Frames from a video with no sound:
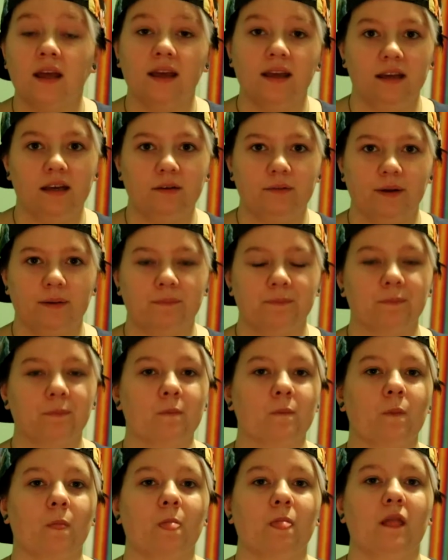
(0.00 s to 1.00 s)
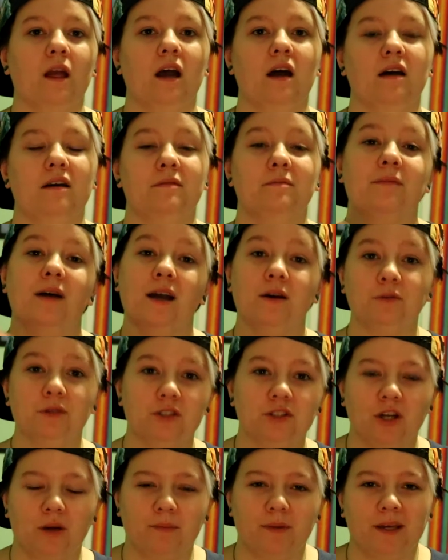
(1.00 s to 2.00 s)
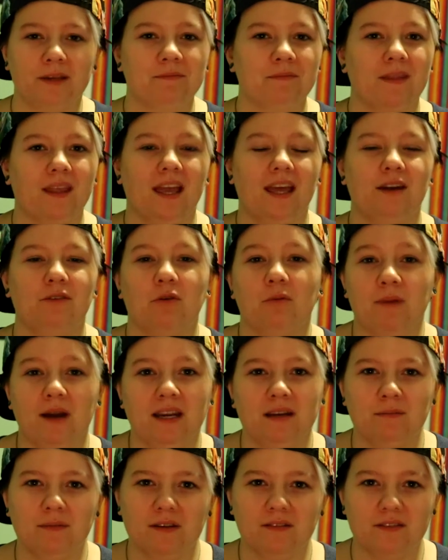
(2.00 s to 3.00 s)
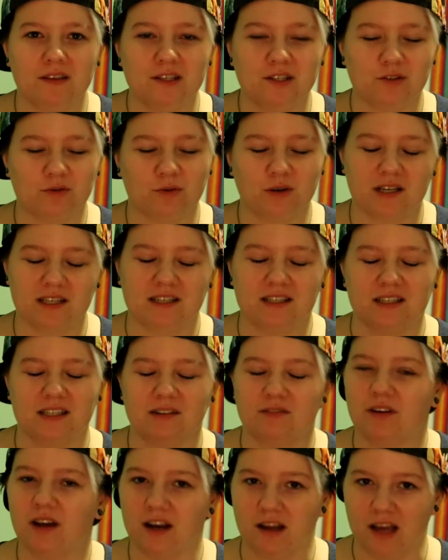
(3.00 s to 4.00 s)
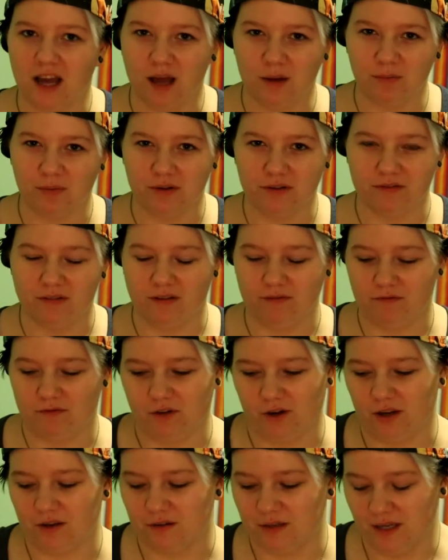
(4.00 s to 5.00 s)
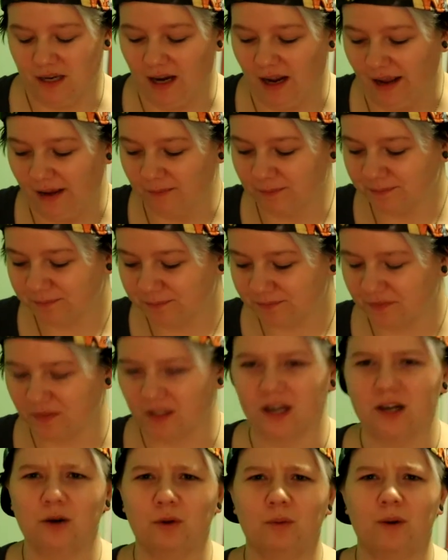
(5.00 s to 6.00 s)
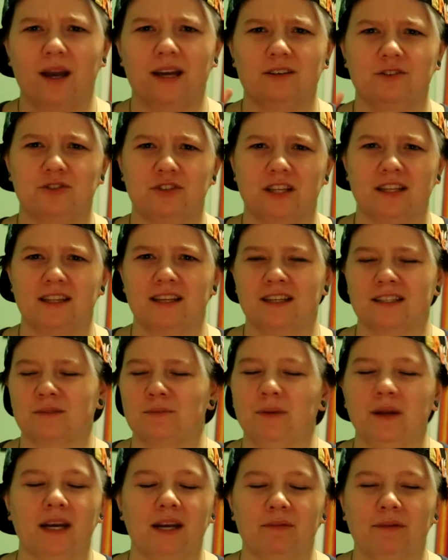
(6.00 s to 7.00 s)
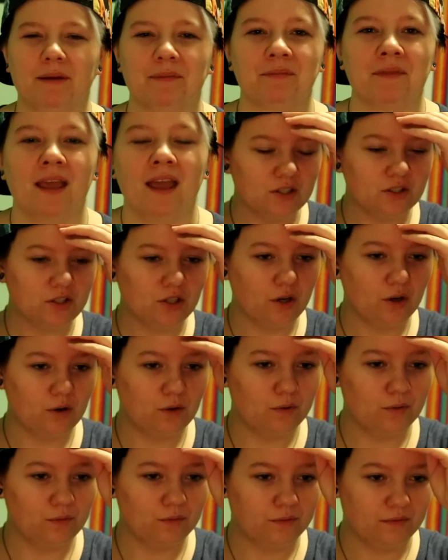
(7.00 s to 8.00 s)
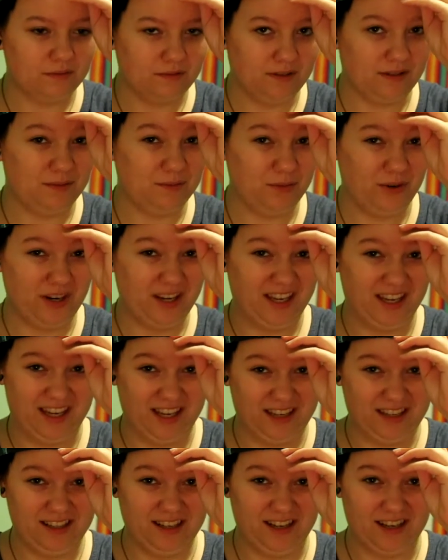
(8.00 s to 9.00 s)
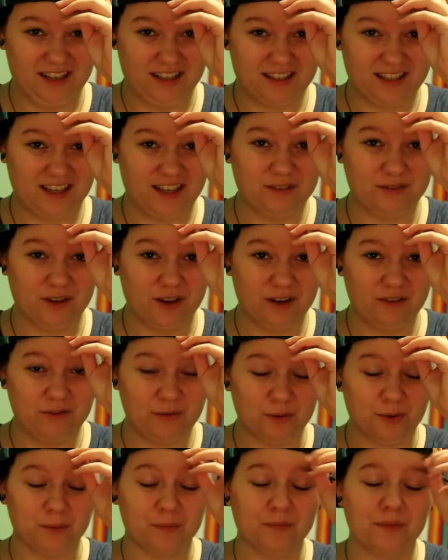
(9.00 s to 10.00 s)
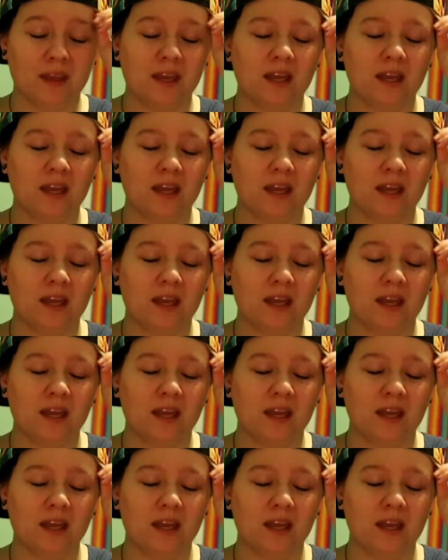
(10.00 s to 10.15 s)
Anyway, um, I went shopping and it reminded me of these stories because I've got a couple of them for you today. I don't know why I just did this, but anyway. So I'm wearing a hat today. It's kind of uncomfortable.